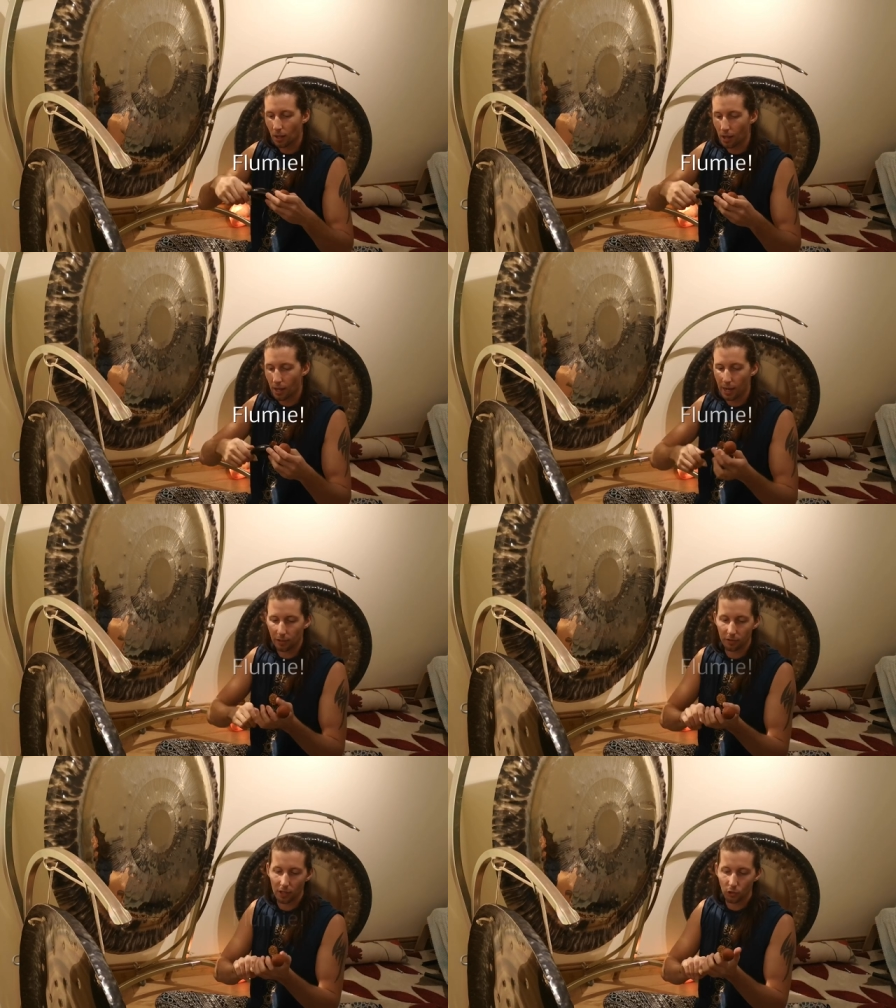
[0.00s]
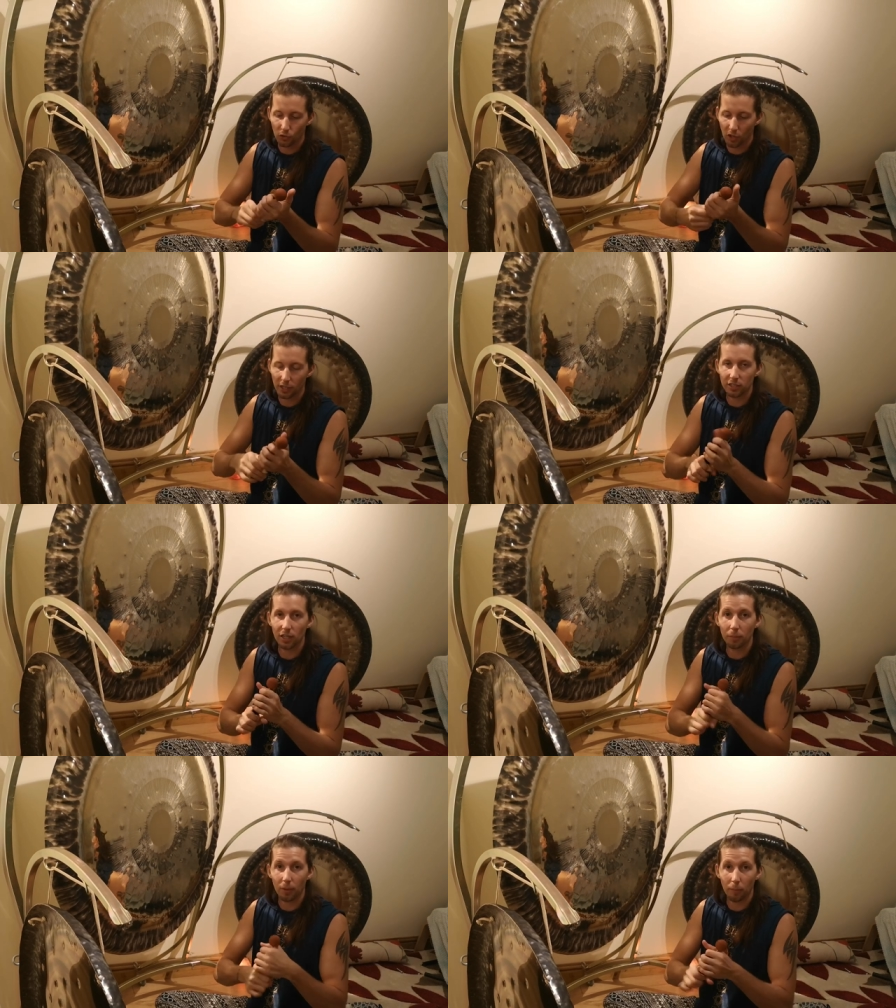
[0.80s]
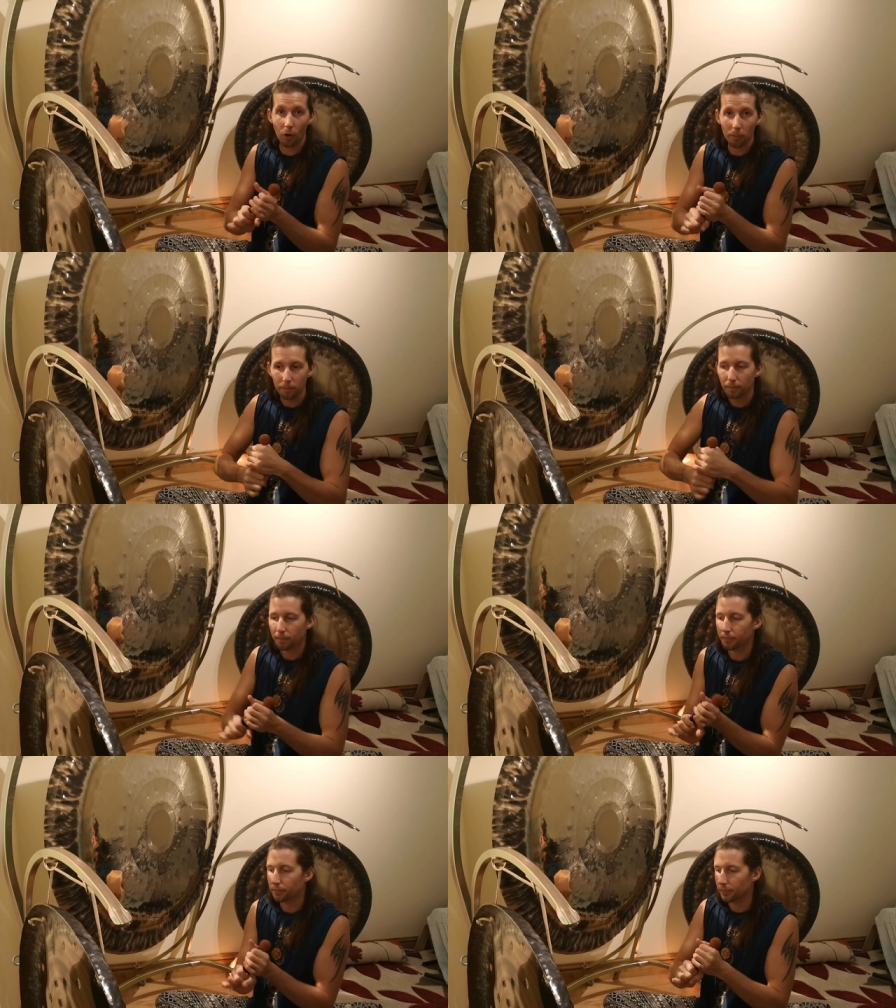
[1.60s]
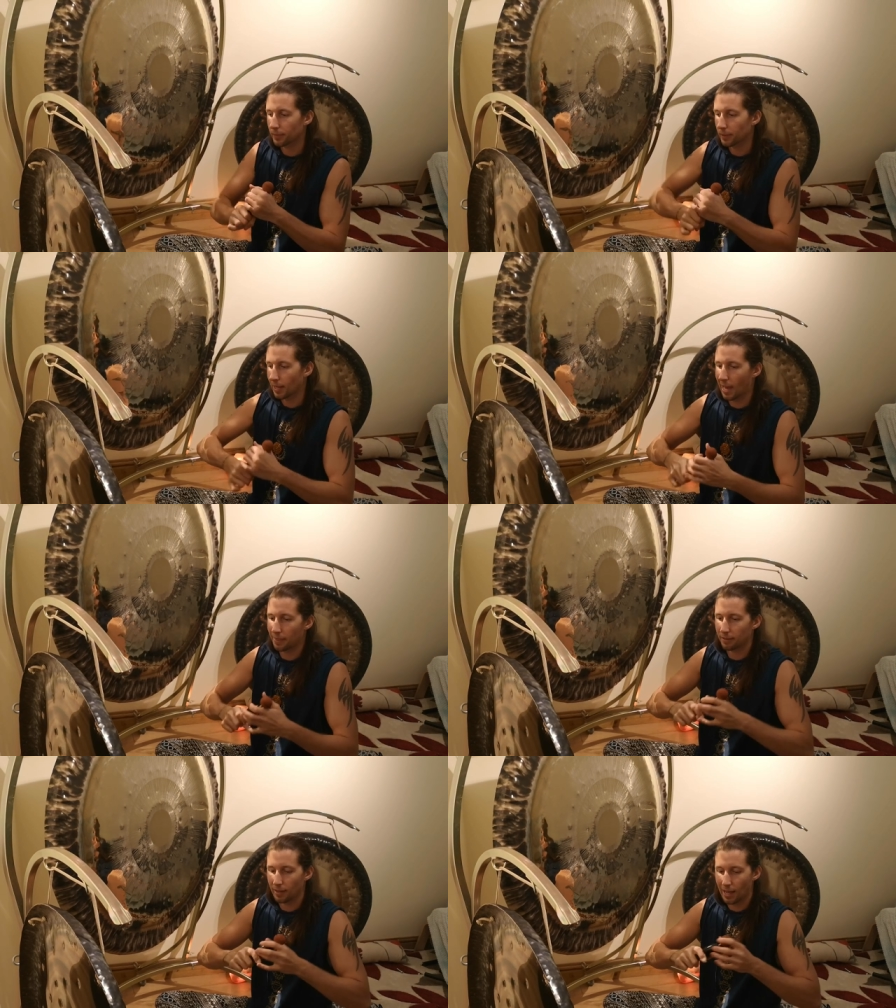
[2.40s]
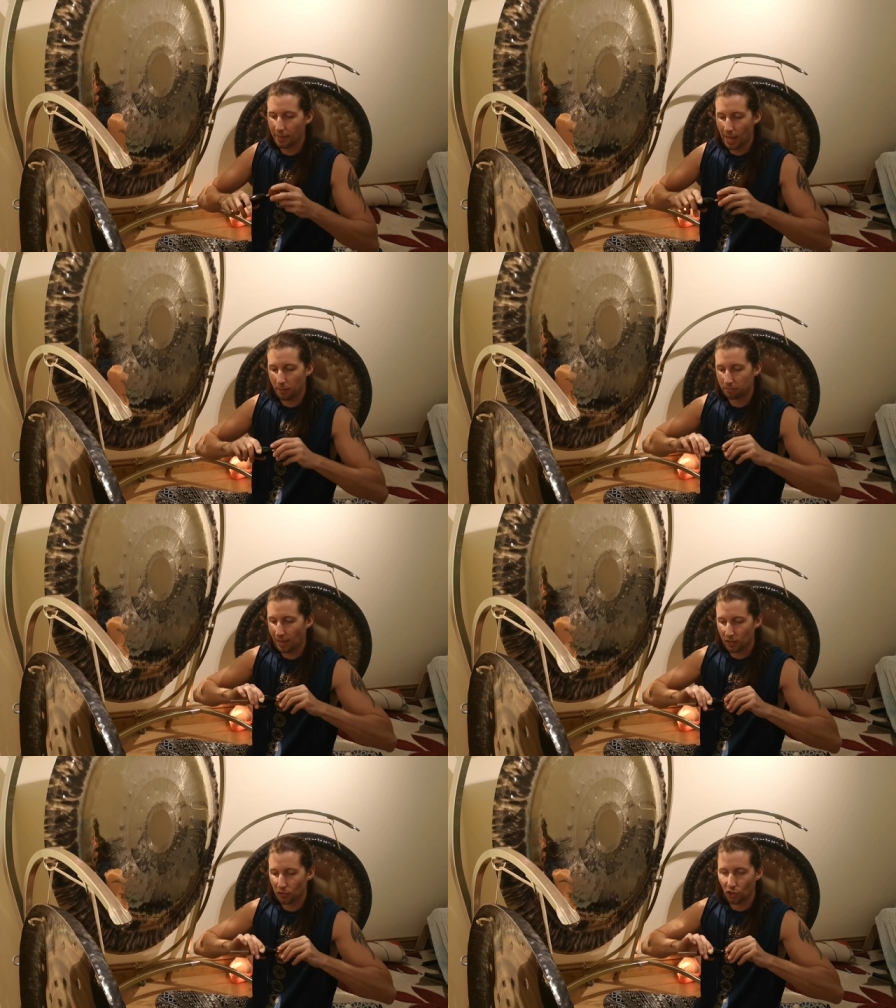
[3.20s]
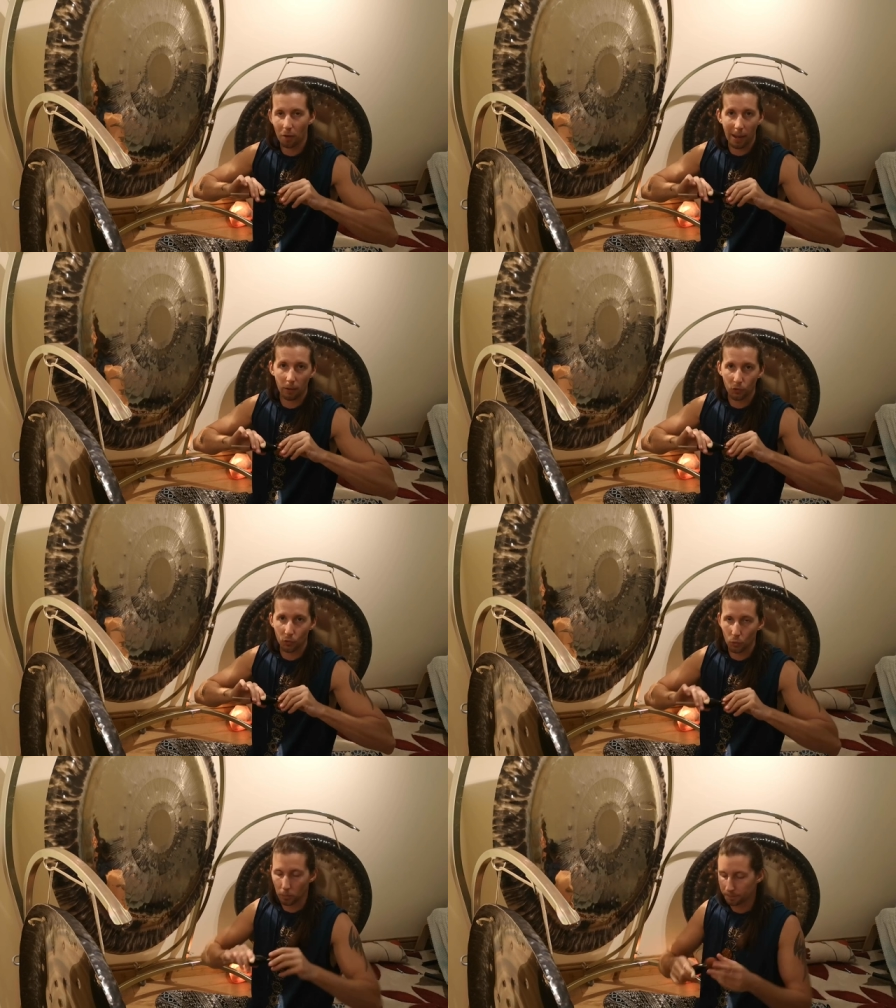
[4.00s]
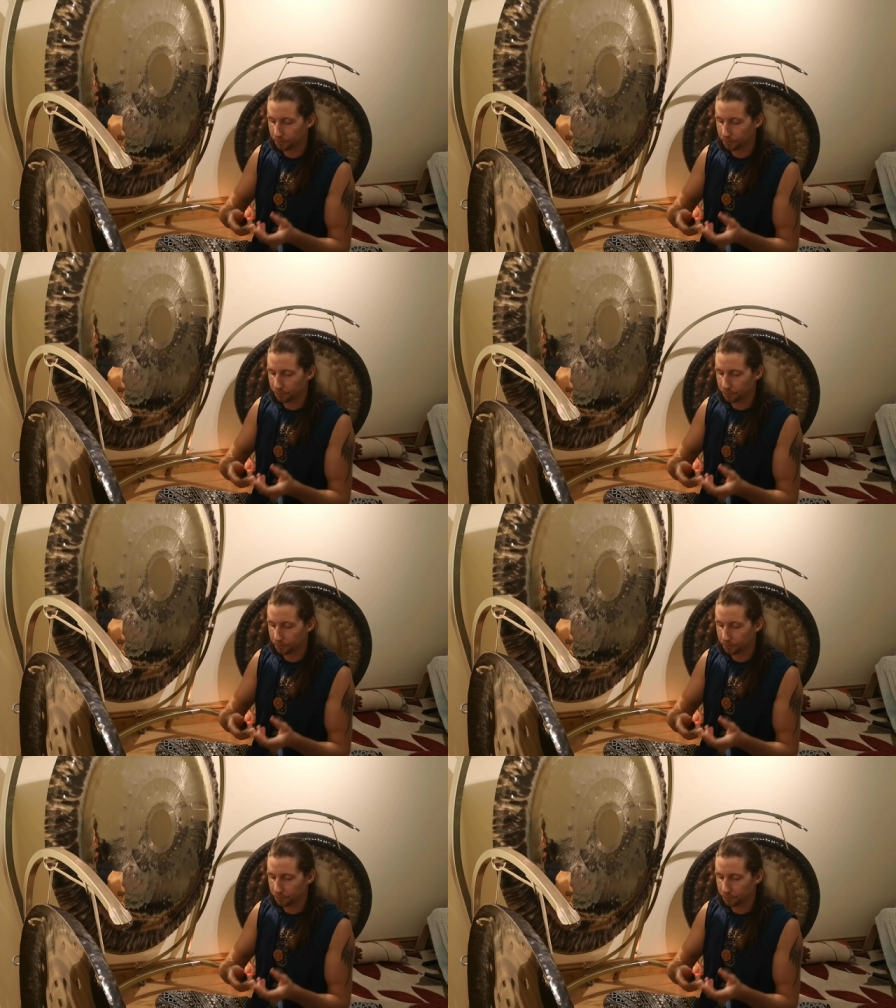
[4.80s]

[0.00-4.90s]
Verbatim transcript: and then you tighten up the bottom, and now that that doesn't come out at all.